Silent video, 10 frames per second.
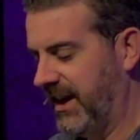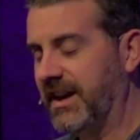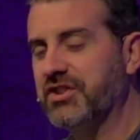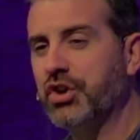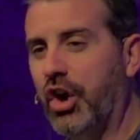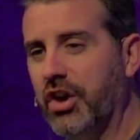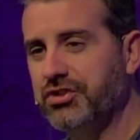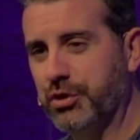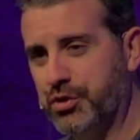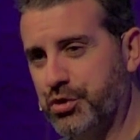and it's
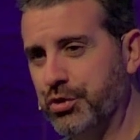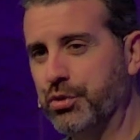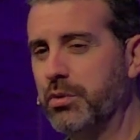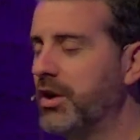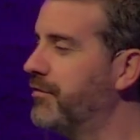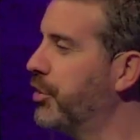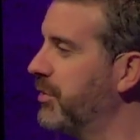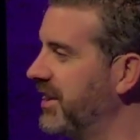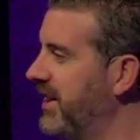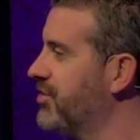also true of your
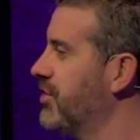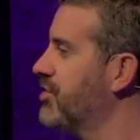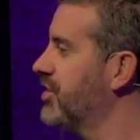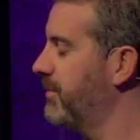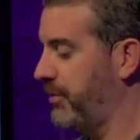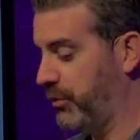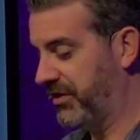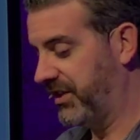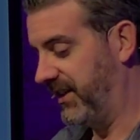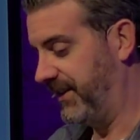relationship
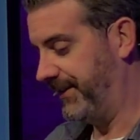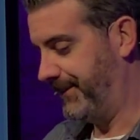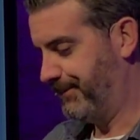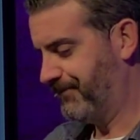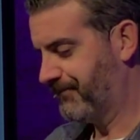with God.